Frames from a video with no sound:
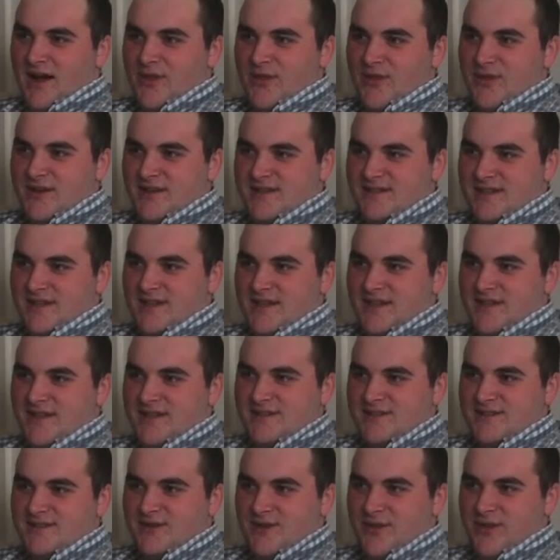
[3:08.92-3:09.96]
This
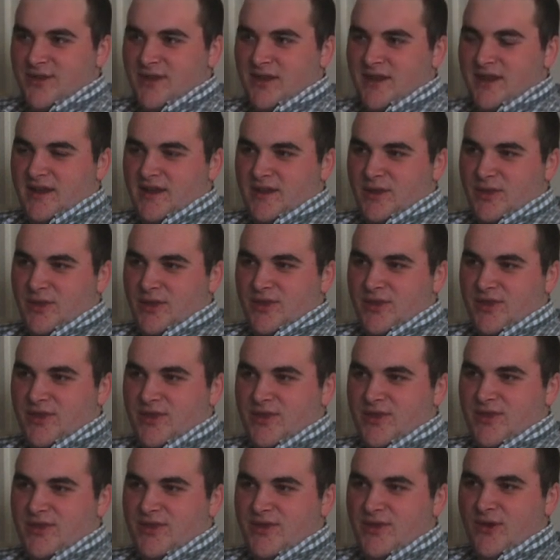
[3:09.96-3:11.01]
is the
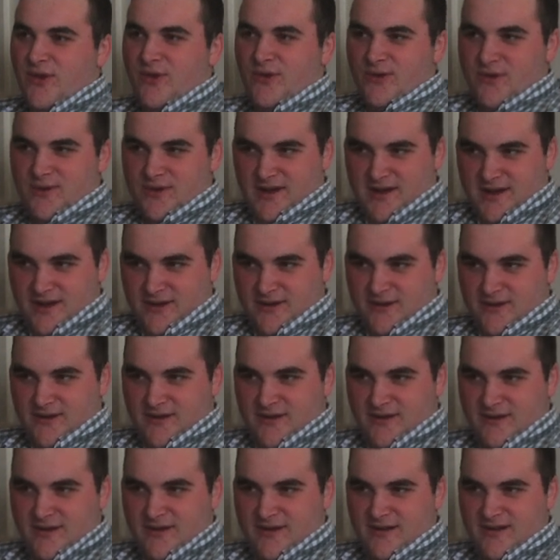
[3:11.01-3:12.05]
third year.
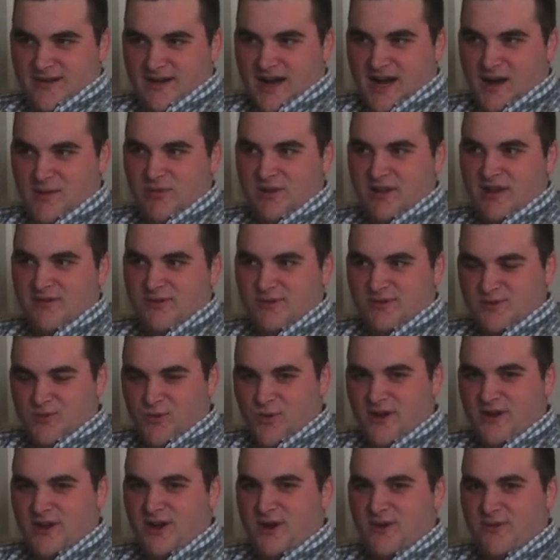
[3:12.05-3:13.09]
I believe it was
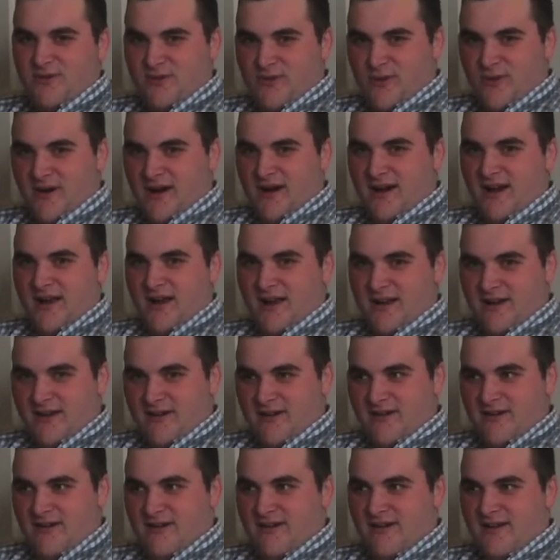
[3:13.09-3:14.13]
1 year before I got
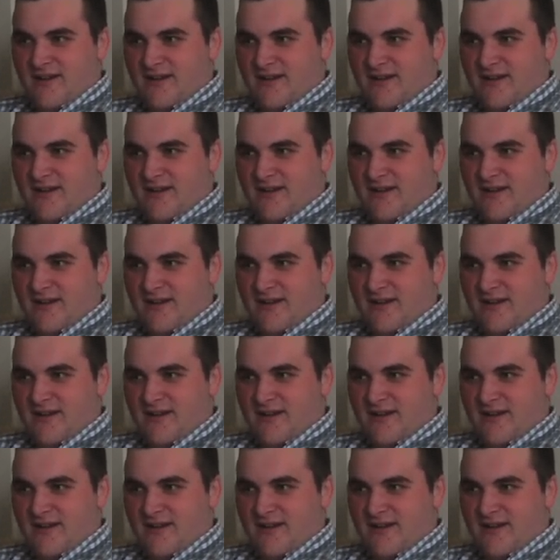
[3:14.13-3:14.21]
here.